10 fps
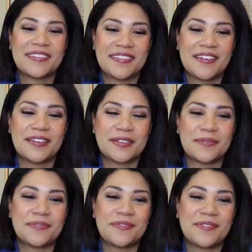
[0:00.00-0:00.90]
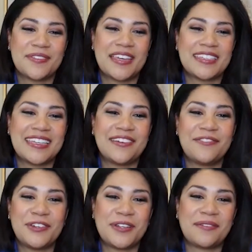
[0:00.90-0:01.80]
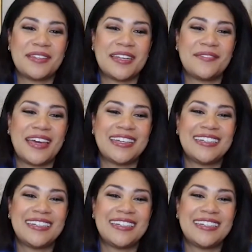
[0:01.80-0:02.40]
Awesome. Thanks again for your time today, Matt.